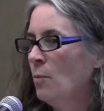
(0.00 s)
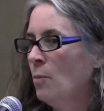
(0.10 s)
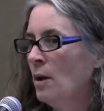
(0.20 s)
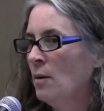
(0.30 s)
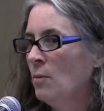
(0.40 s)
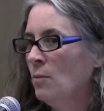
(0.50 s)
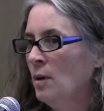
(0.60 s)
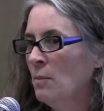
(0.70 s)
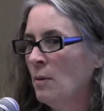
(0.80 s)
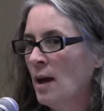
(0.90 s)
when
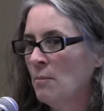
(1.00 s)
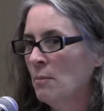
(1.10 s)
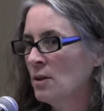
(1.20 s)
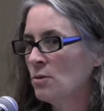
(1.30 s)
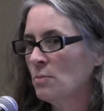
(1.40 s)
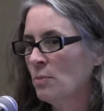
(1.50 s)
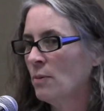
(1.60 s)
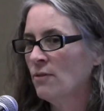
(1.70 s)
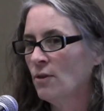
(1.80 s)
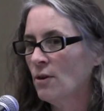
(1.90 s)
we much
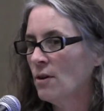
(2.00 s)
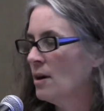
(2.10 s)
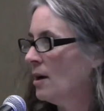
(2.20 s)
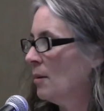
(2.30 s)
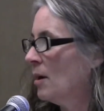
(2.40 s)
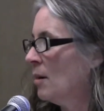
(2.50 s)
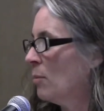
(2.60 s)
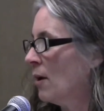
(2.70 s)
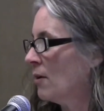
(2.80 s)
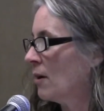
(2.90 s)
prefer a
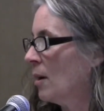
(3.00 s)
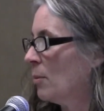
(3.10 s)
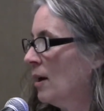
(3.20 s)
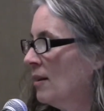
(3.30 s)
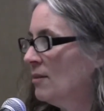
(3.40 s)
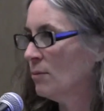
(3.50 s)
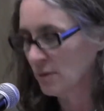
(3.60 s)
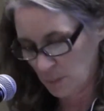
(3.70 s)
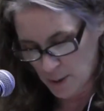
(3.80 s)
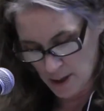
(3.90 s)
broader, comprehensive
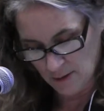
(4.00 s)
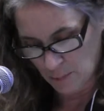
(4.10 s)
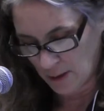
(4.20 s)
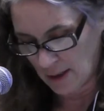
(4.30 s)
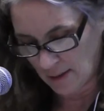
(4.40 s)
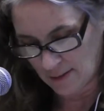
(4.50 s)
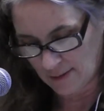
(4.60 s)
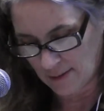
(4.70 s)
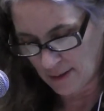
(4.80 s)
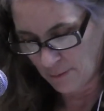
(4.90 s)
response. But
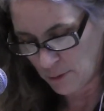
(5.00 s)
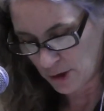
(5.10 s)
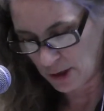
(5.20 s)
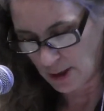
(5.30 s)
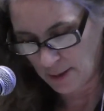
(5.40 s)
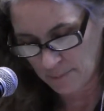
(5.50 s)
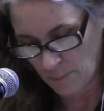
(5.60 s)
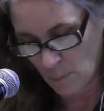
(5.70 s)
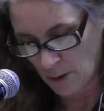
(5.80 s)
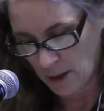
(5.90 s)
that's unfortunately
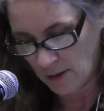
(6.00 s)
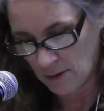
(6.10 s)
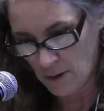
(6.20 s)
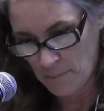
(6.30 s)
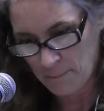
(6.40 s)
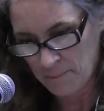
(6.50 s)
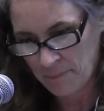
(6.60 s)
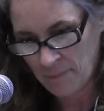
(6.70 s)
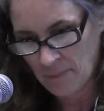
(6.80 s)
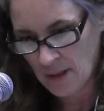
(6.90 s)
where things are.
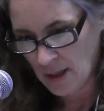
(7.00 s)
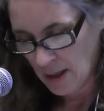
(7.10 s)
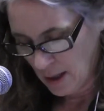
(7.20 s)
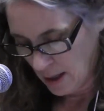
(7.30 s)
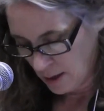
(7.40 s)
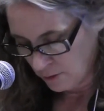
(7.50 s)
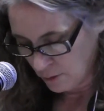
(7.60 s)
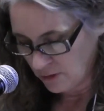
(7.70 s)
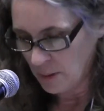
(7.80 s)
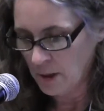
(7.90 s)

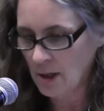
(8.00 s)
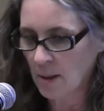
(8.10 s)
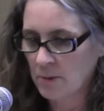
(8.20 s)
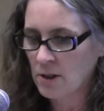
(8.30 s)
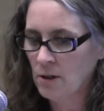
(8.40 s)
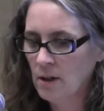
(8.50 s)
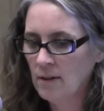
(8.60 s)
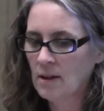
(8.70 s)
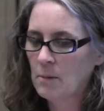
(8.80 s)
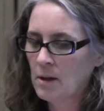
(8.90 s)
So some of the
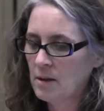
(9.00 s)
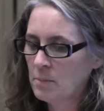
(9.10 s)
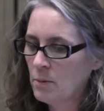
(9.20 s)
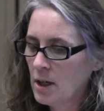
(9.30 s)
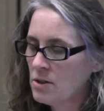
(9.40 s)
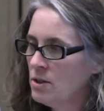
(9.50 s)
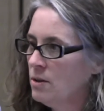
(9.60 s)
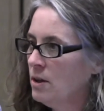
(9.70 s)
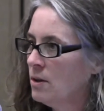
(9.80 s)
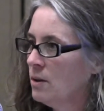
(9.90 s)
opportunities I wanted to point
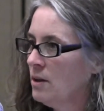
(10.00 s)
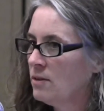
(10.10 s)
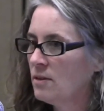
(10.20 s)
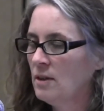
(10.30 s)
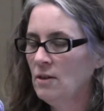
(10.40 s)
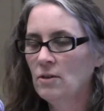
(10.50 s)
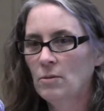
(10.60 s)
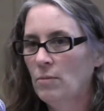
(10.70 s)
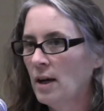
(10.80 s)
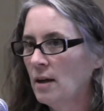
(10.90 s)
to, these
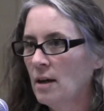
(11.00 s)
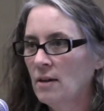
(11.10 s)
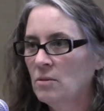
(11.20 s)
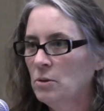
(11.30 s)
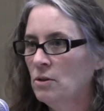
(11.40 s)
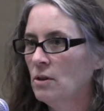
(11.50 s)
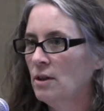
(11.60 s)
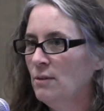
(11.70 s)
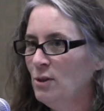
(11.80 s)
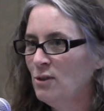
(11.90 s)
are recognizable to
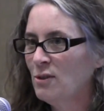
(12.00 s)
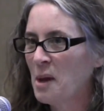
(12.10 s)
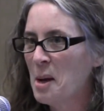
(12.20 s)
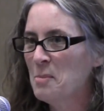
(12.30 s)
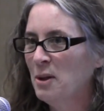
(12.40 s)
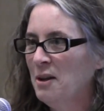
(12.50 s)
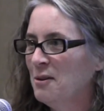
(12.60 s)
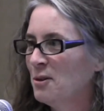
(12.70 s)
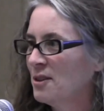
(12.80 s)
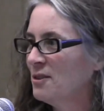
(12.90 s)
all of you
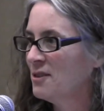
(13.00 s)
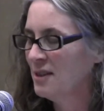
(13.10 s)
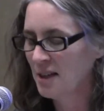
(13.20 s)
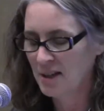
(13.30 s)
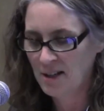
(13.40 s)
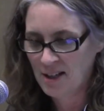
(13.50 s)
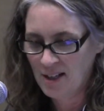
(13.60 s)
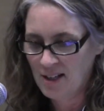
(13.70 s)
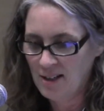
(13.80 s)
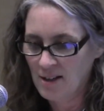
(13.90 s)
sustainability directors in
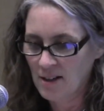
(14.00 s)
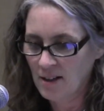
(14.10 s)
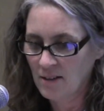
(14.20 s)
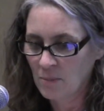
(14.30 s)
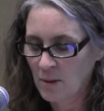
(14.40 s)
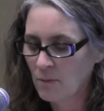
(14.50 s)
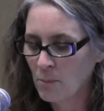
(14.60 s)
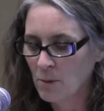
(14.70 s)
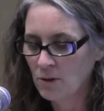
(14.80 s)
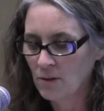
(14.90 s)
the audience,
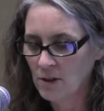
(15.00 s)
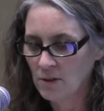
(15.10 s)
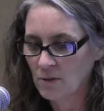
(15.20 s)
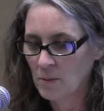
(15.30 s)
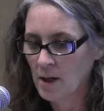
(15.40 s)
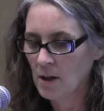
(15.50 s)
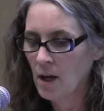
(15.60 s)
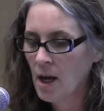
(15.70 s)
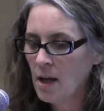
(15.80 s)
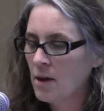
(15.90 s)
for most of you as
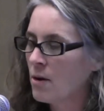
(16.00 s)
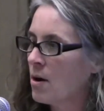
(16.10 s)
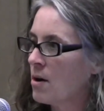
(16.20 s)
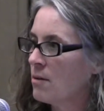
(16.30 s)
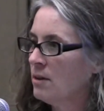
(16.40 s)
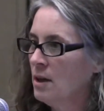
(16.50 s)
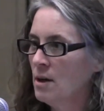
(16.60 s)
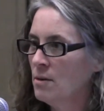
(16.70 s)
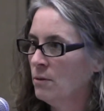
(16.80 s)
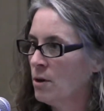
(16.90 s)
well. There are,
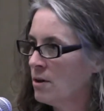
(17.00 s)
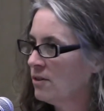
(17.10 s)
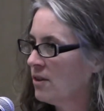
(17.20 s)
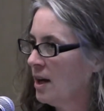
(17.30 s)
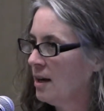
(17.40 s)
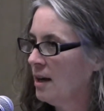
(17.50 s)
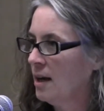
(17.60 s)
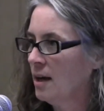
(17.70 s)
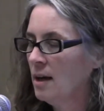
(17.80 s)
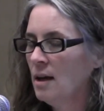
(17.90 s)

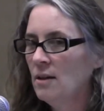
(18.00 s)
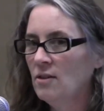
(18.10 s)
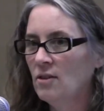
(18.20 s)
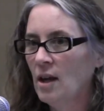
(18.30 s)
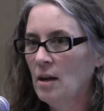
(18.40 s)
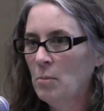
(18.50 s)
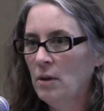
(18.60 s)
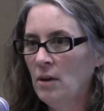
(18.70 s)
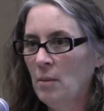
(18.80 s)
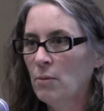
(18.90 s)
long-standing
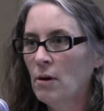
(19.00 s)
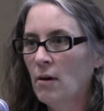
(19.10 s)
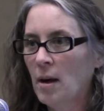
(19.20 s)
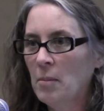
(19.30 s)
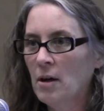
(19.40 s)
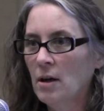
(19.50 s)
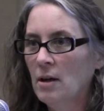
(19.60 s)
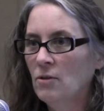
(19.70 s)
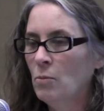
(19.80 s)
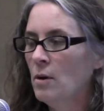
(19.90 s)
sustainability program
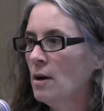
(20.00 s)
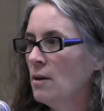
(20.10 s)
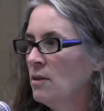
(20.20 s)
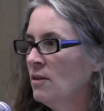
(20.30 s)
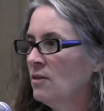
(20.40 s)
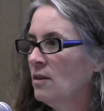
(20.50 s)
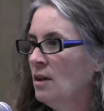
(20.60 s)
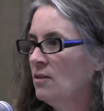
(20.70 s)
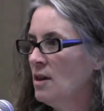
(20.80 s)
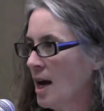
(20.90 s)
areas where this
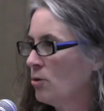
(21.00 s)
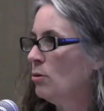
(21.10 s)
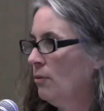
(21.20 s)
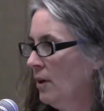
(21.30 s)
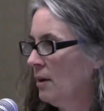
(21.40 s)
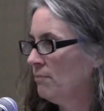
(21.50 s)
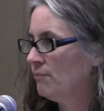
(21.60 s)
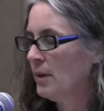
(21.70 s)
is a natural fit.